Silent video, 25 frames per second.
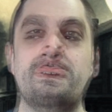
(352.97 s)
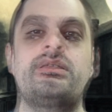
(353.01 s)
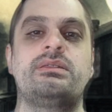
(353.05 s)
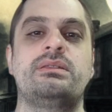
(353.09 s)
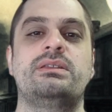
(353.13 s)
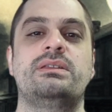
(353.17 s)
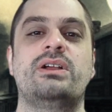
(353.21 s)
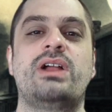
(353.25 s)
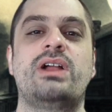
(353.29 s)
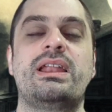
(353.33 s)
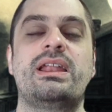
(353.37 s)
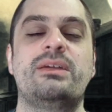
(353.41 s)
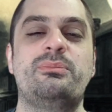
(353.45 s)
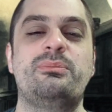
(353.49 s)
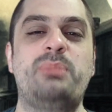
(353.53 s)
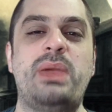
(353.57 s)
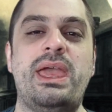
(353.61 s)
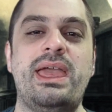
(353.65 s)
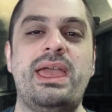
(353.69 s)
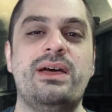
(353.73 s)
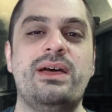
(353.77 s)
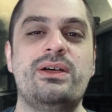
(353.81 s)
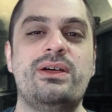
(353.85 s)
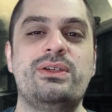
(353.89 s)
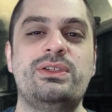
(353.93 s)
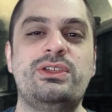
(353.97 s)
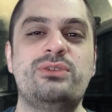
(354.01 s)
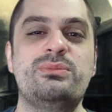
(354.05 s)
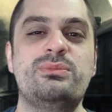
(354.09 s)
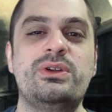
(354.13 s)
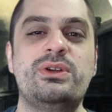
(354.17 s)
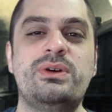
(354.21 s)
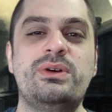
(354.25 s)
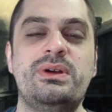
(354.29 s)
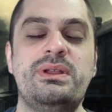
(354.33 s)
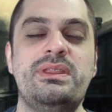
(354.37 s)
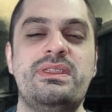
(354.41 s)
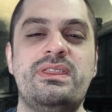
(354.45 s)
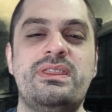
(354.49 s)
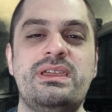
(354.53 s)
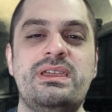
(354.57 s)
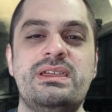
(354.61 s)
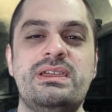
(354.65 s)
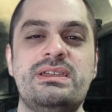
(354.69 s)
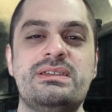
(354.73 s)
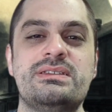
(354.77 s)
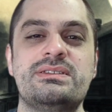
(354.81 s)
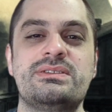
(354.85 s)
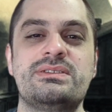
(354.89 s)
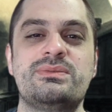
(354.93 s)
They're kind of pale humanoid
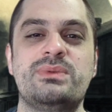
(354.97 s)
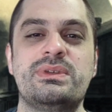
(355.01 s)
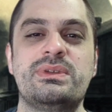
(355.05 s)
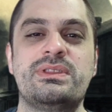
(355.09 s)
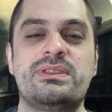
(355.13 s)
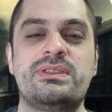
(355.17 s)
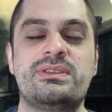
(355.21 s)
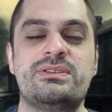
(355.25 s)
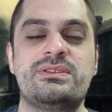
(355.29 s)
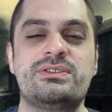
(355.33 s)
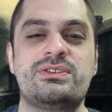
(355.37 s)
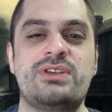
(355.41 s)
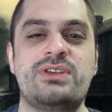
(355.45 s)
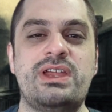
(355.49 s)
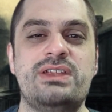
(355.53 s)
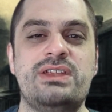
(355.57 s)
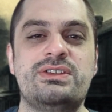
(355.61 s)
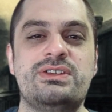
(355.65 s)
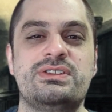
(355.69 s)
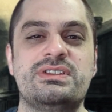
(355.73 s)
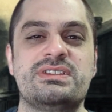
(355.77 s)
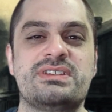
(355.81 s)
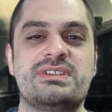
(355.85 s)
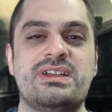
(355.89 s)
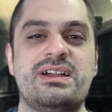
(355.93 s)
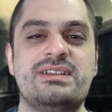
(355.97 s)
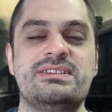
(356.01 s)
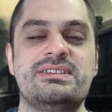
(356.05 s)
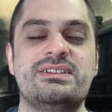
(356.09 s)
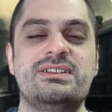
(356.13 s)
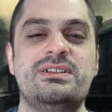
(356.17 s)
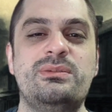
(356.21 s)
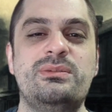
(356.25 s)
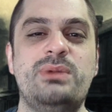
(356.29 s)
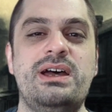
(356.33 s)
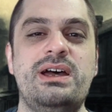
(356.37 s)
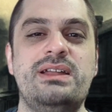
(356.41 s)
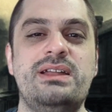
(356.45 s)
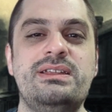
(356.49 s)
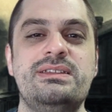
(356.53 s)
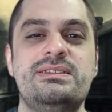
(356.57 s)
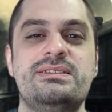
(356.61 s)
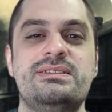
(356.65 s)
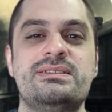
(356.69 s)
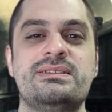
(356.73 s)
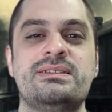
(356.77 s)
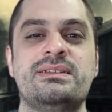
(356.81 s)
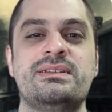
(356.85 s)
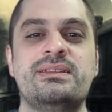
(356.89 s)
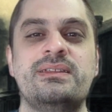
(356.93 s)
things with strange designs on their bodies,